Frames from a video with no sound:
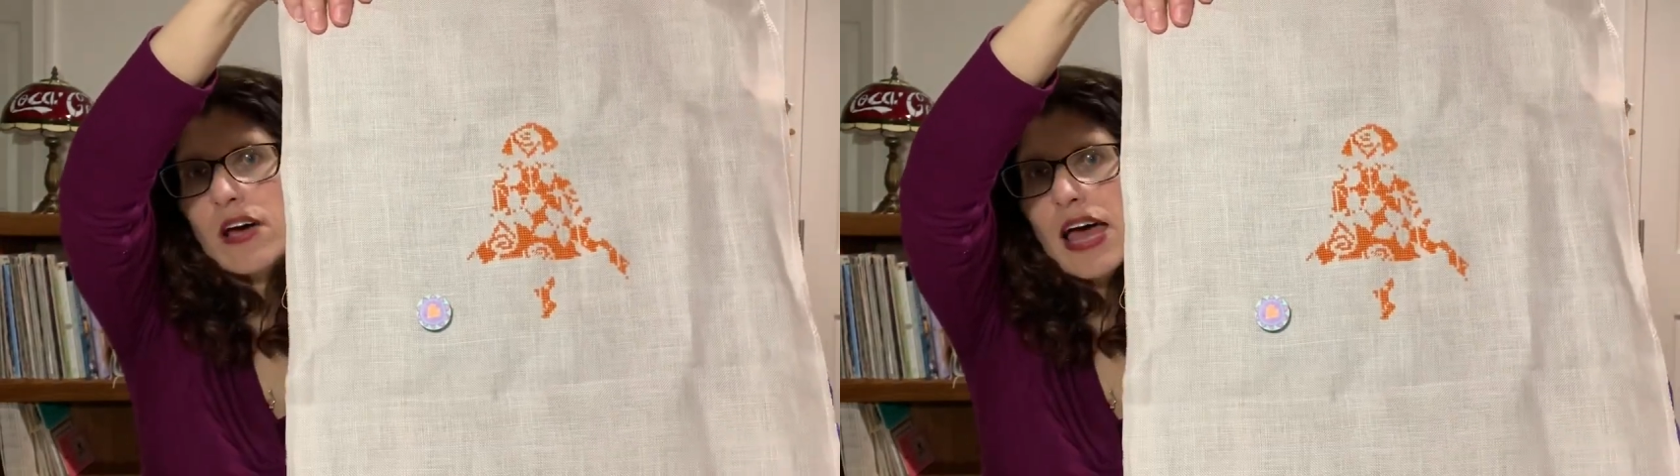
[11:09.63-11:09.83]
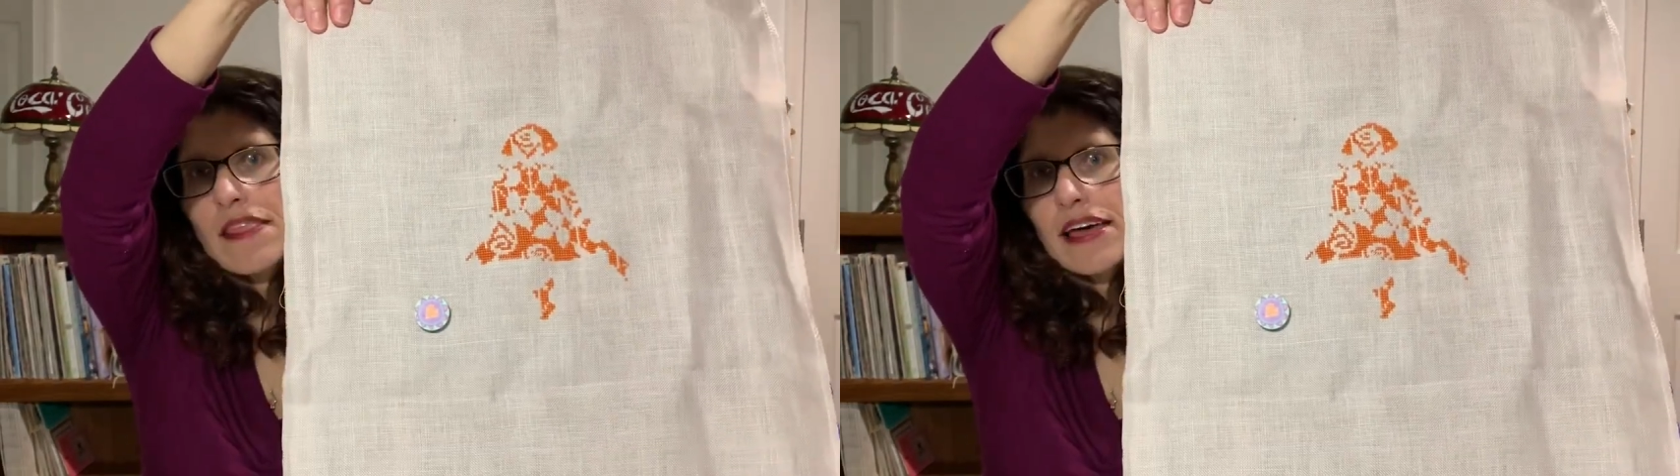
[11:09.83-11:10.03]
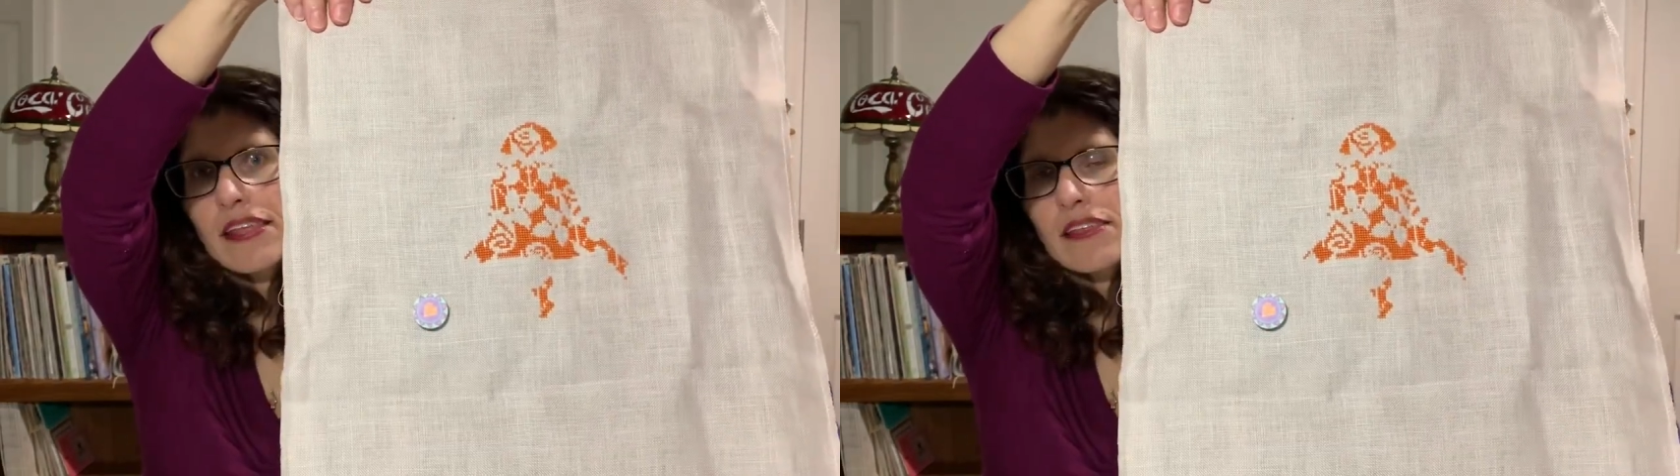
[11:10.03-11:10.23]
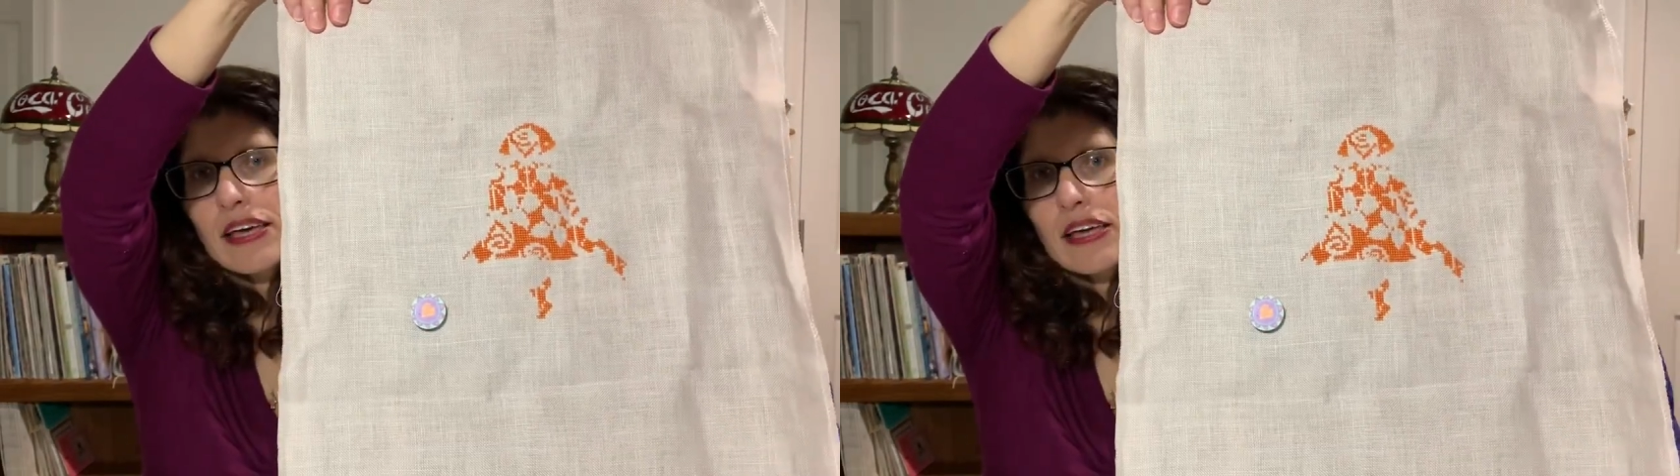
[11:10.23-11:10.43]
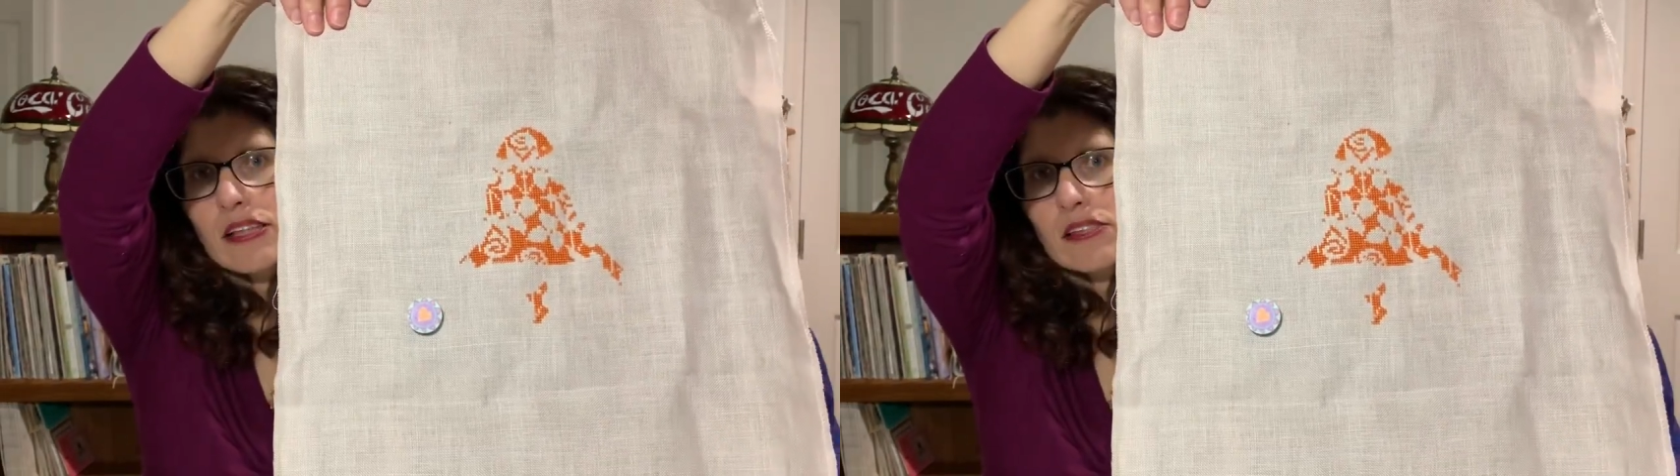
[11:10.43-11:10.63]
and then
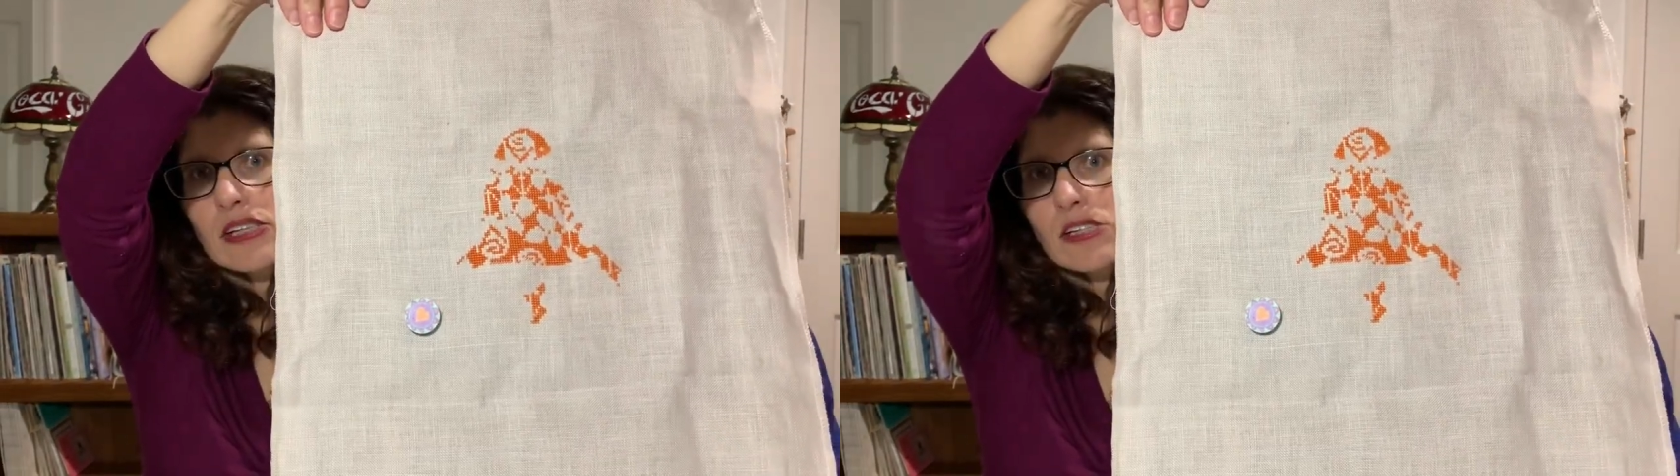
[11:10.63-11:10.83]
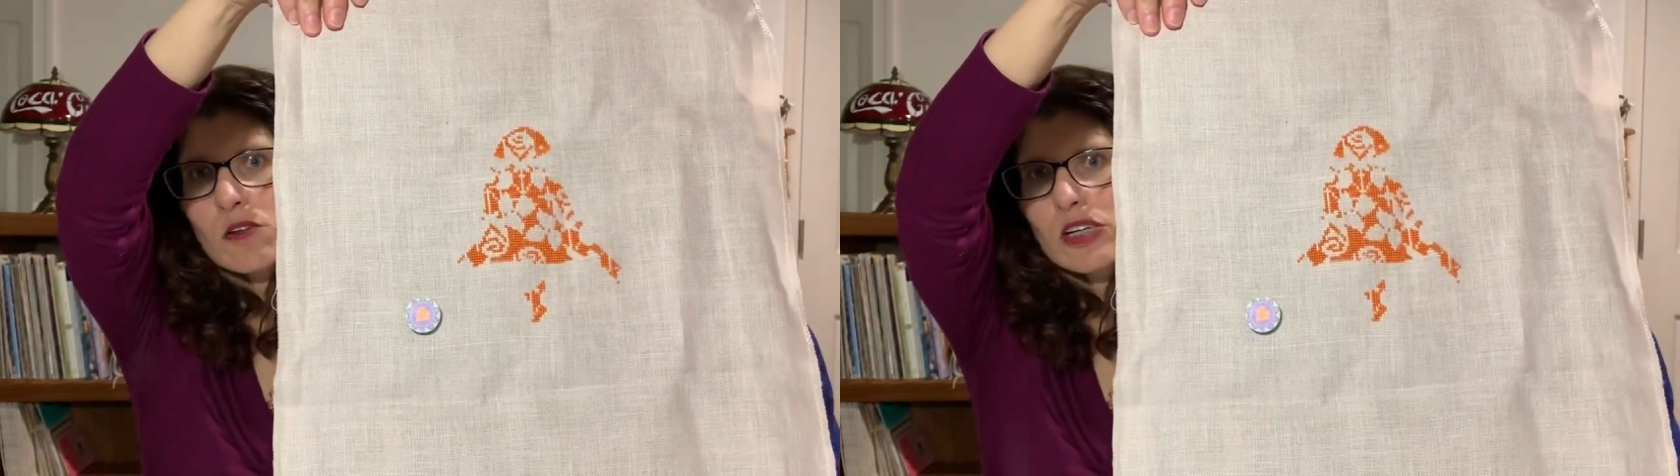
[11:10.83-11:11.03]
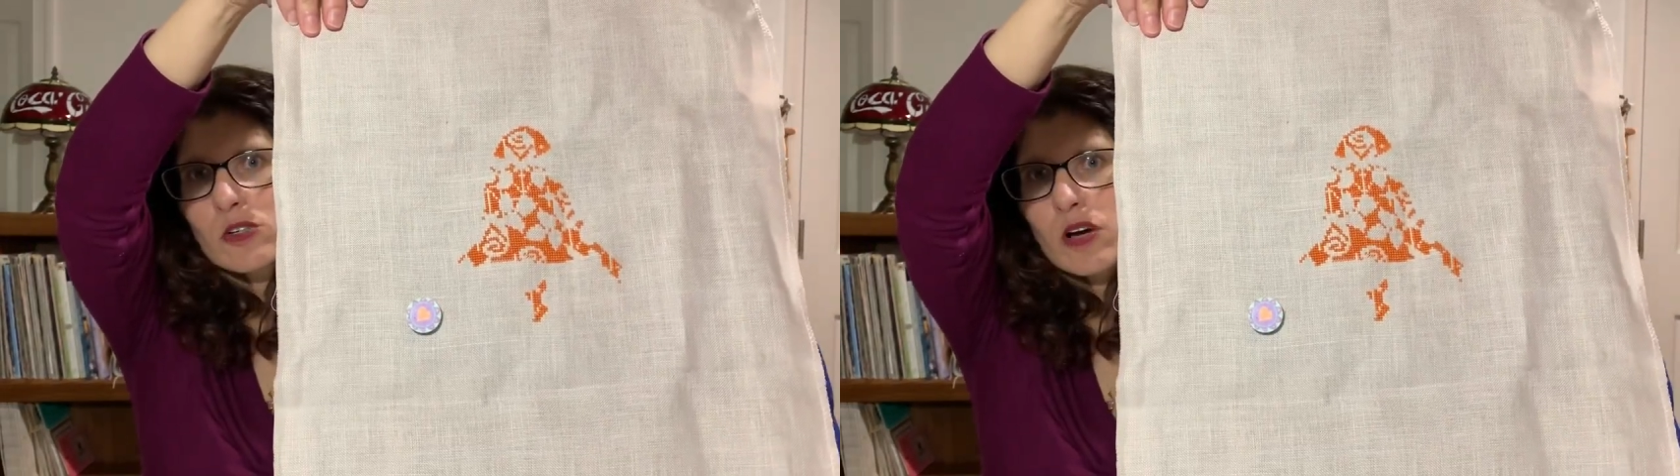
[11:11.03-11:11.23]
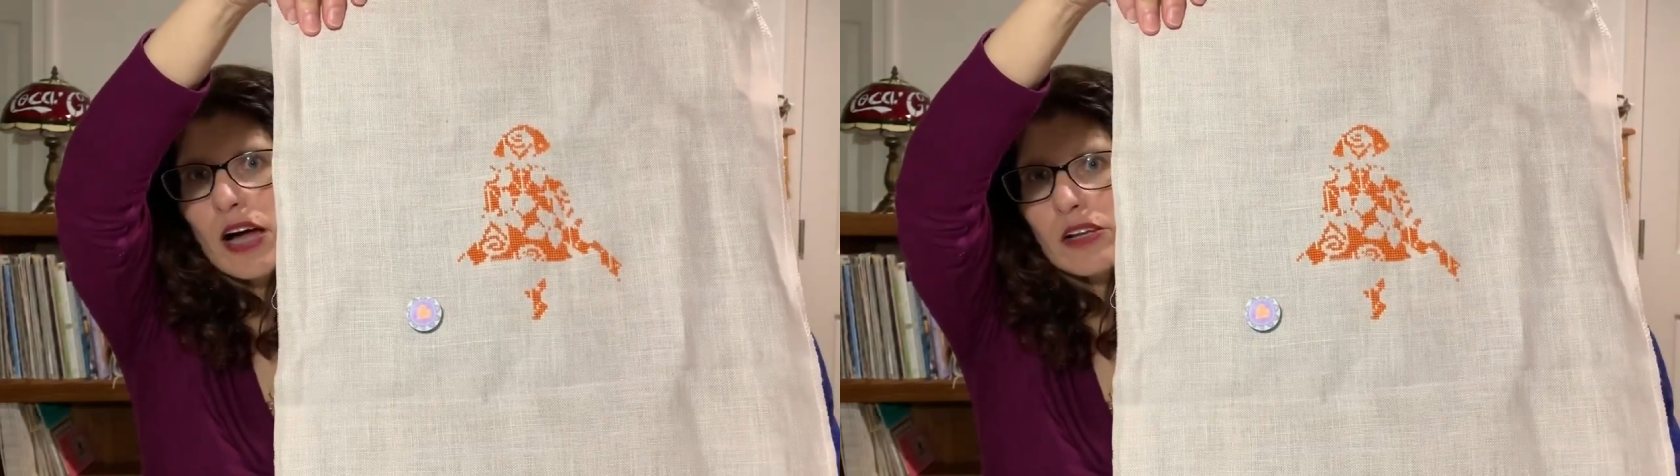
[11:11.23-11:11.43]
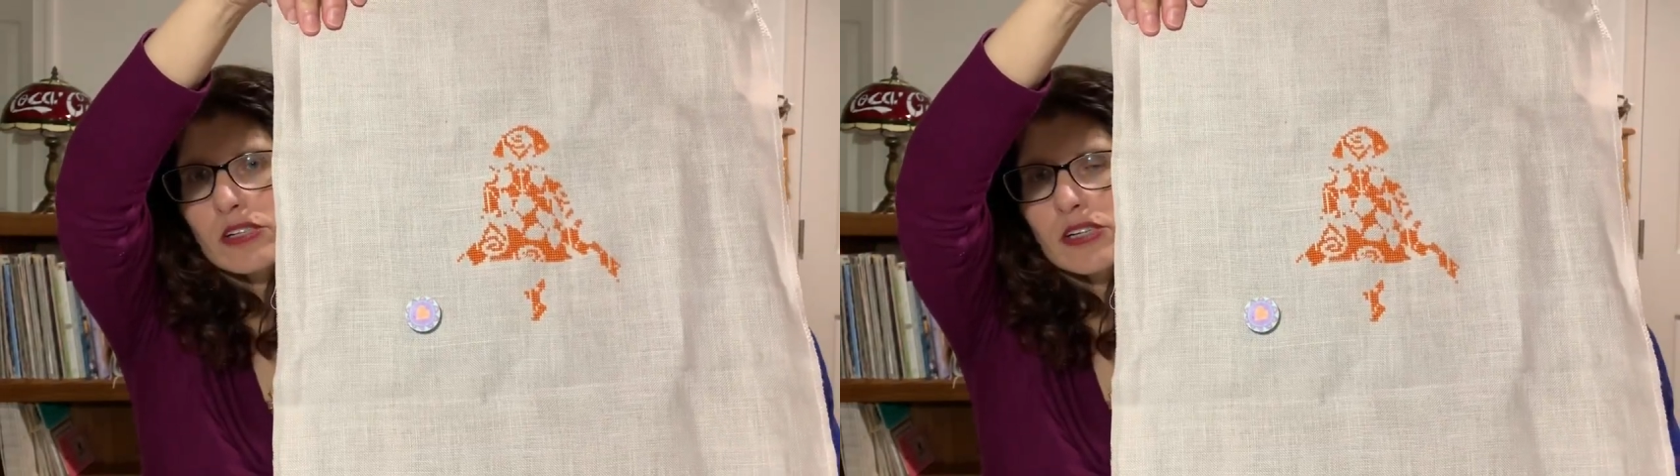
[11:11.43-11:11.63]
it's only two
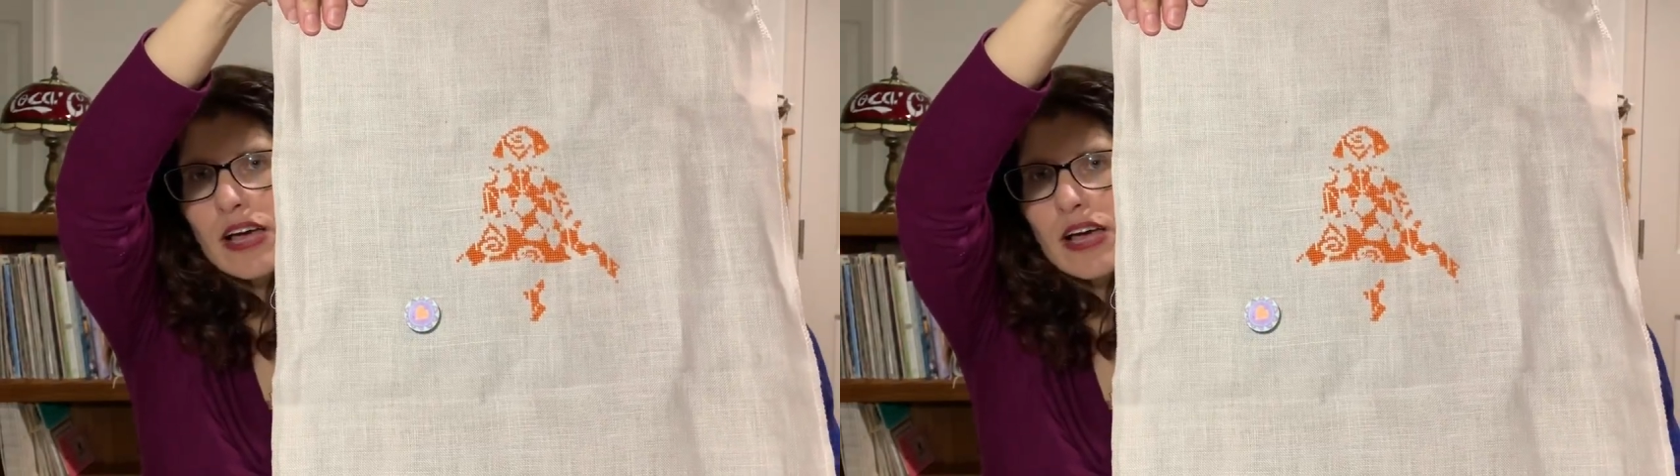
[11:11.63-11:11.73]
colors,